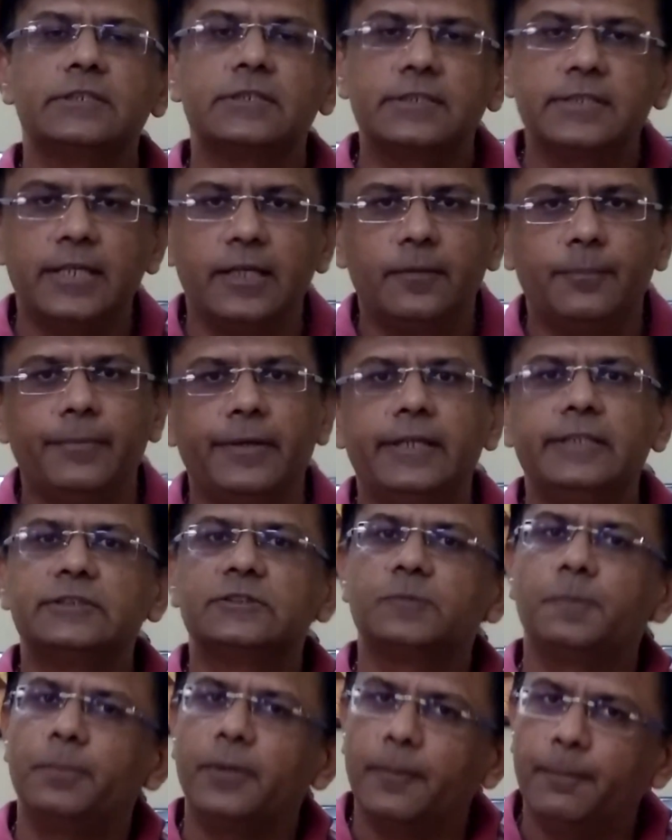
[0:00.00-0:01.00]
statement
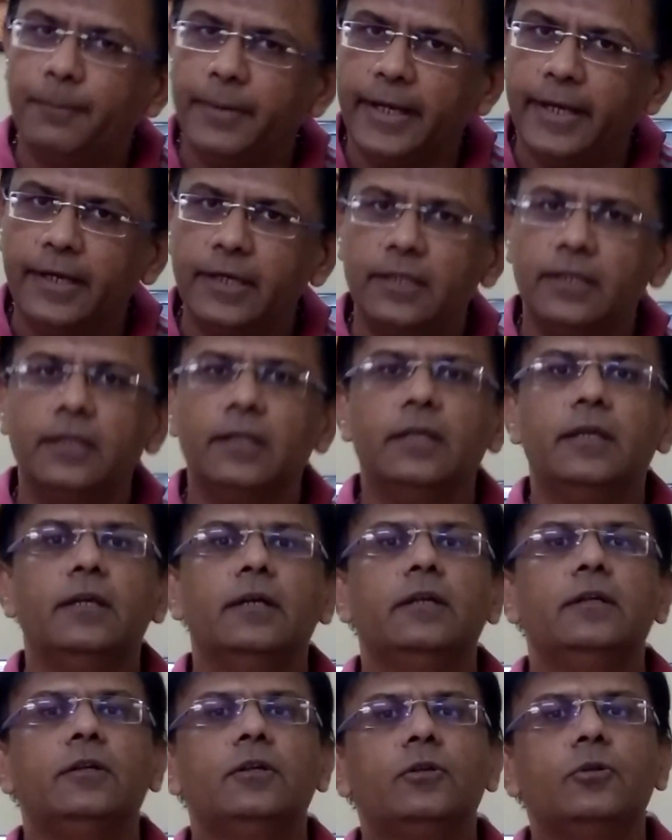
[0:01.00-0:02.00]
is prepared
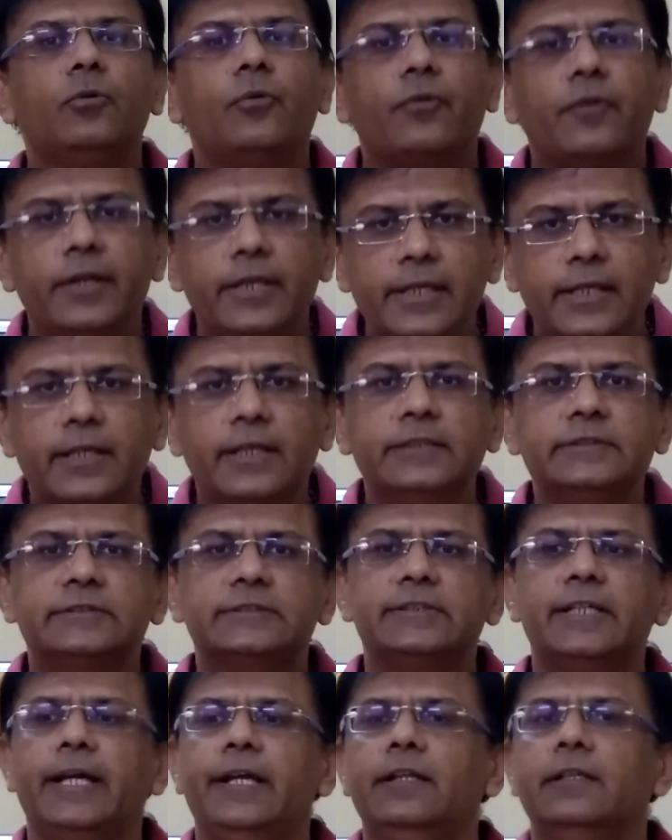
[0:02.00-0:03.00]
to
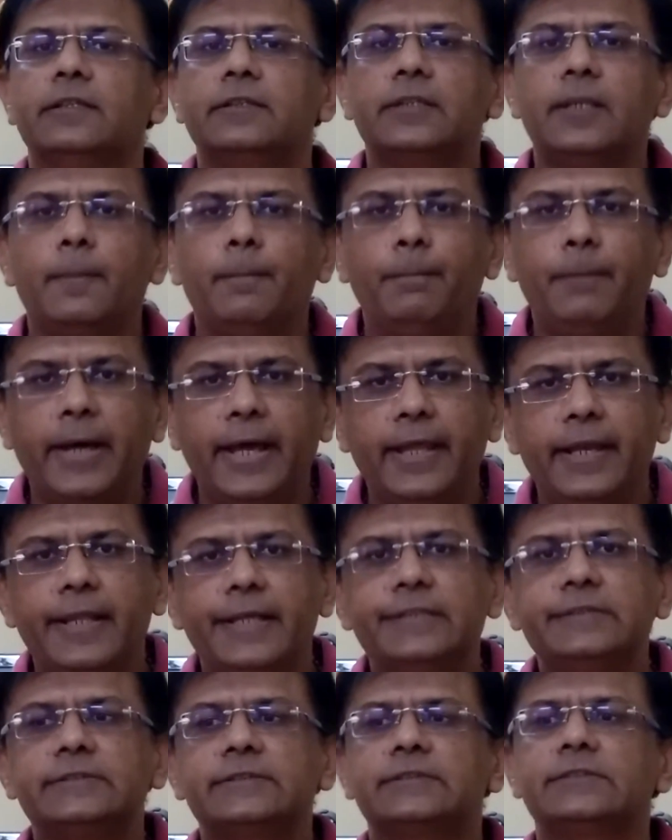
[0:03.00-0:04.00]
reconcile the
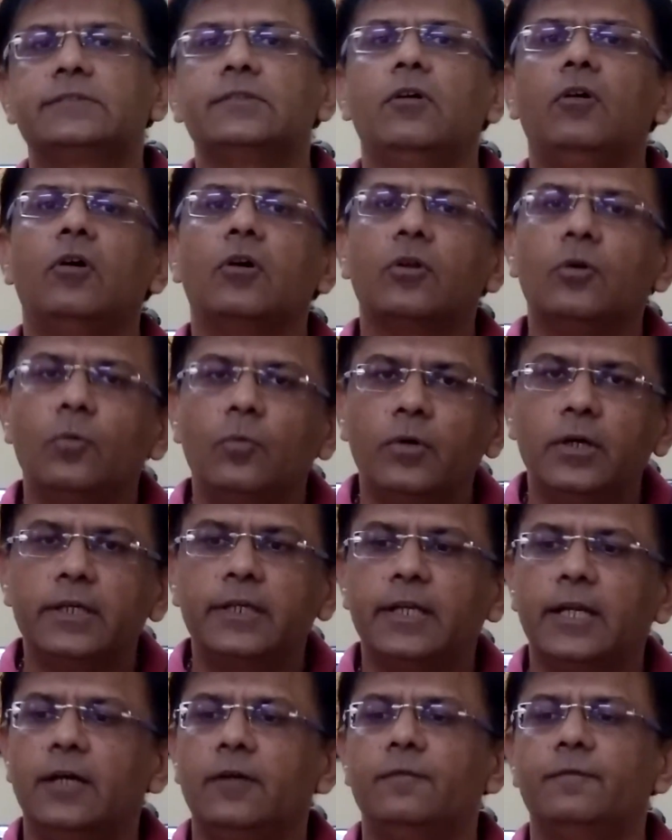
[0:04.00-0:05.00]
balance or
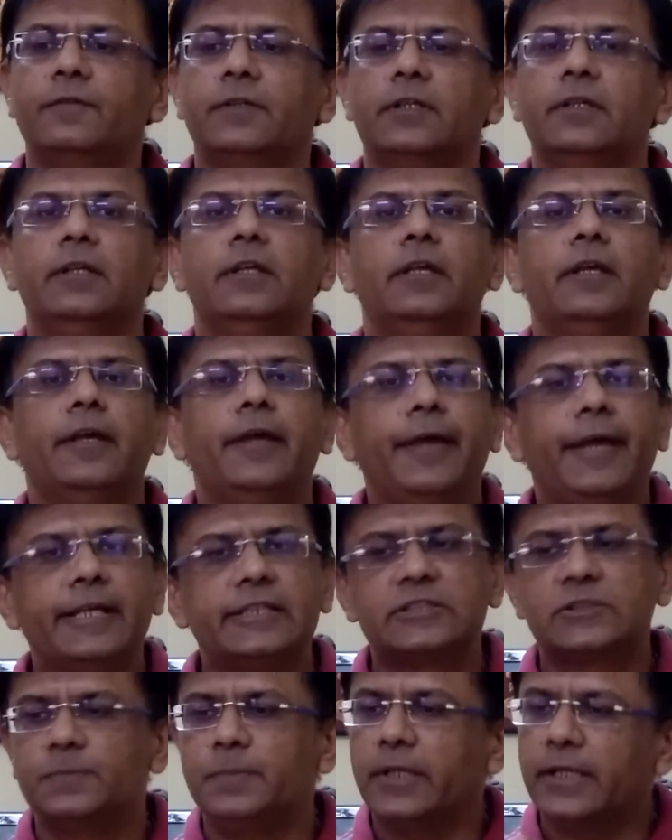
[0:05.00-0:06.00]
overdraft
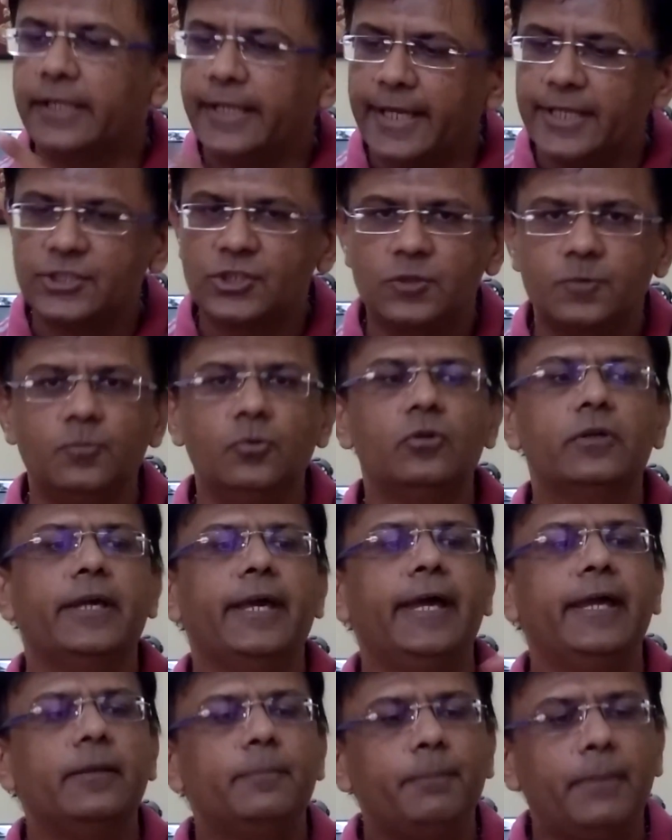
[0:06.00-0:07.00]
as per cash book
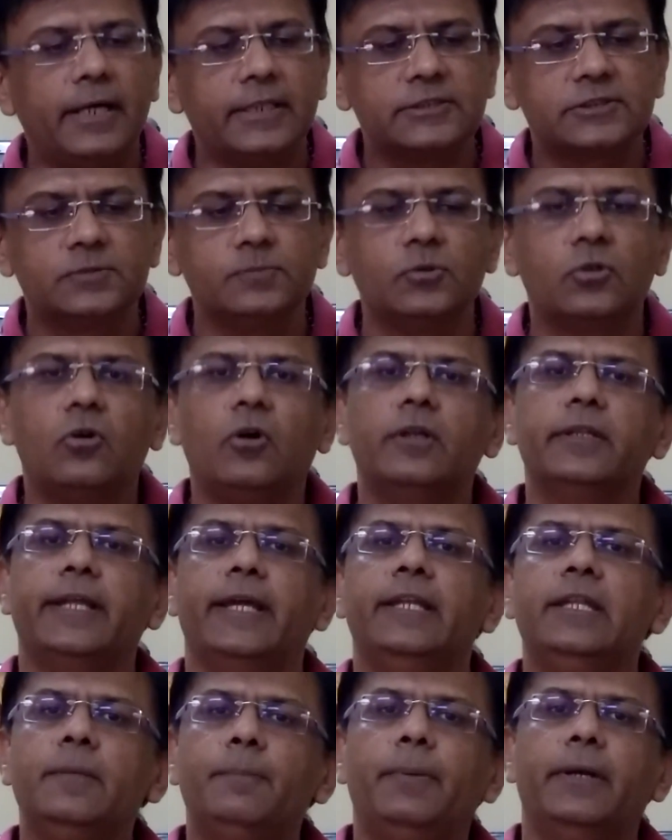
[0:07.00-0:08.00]
and passbook on
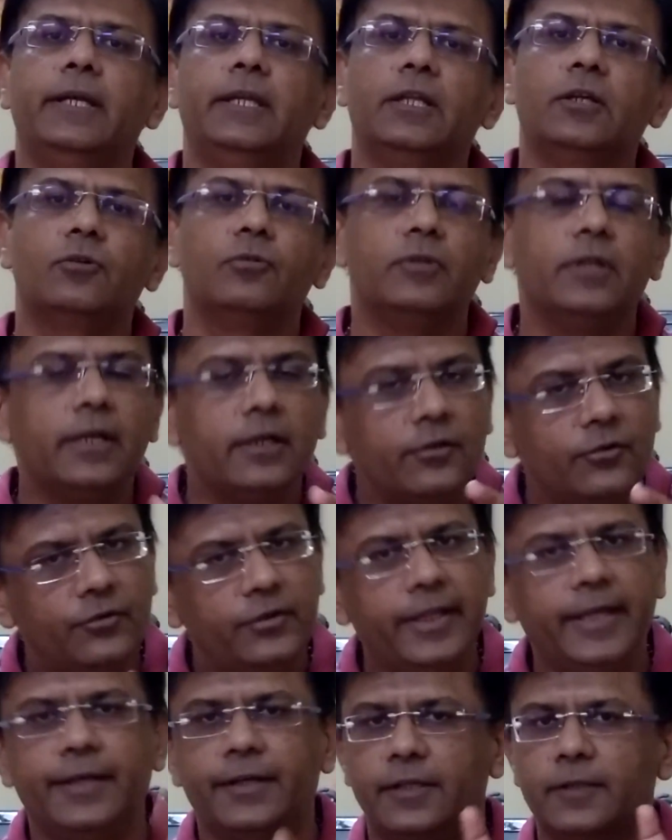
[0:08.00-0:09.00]
any particular
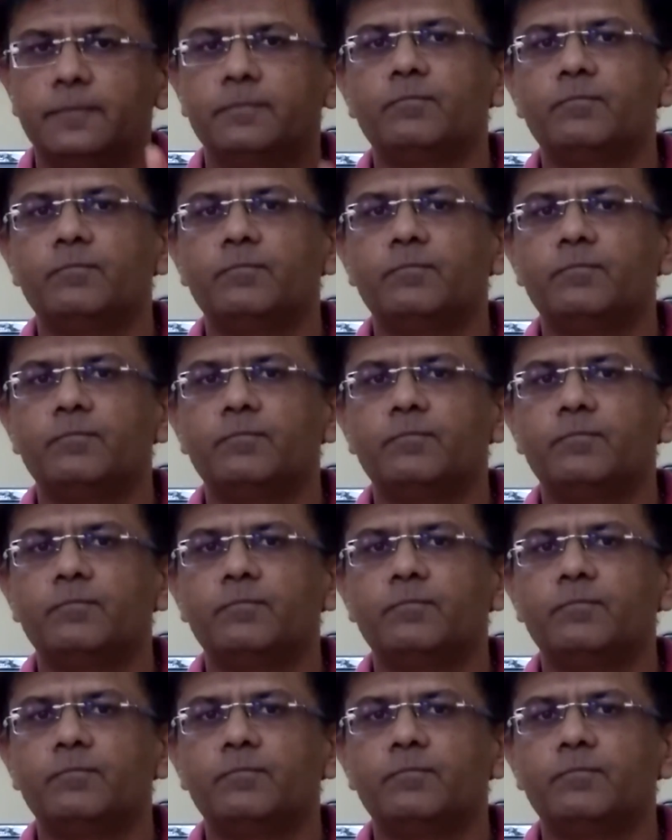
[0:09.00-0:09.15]
date.